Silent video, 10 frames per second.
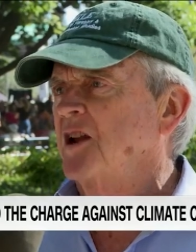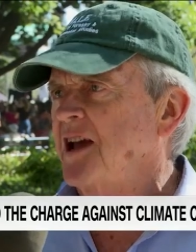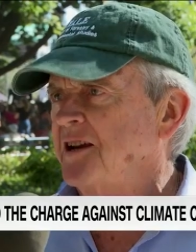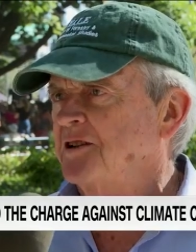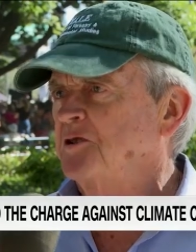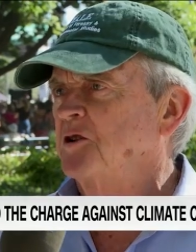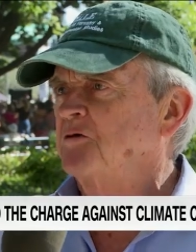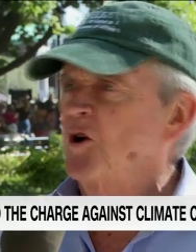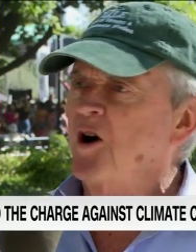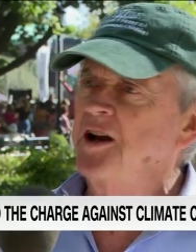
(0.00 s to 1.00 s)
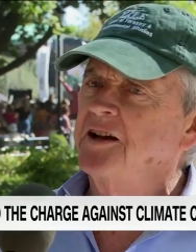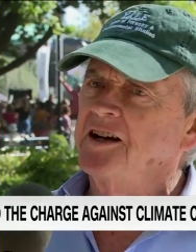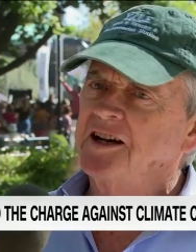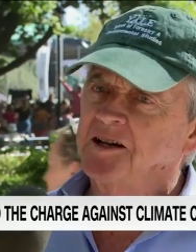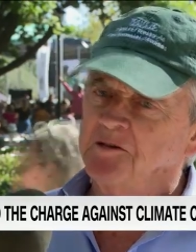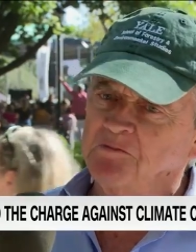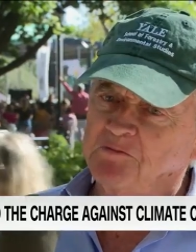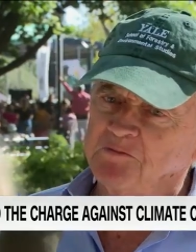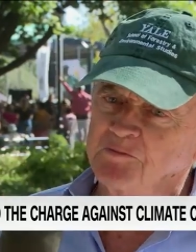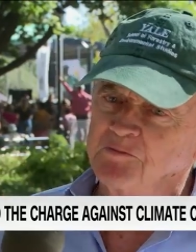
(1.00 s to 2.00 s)
late to avoid a
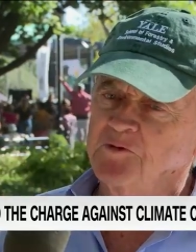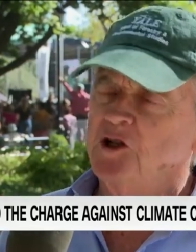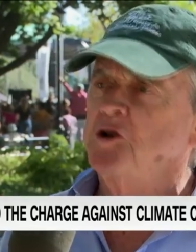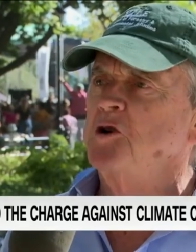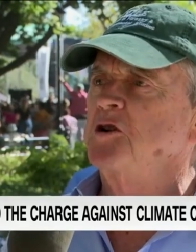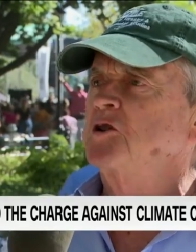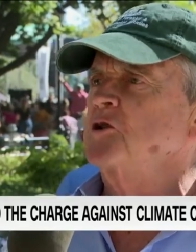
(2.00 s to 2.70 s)
2 to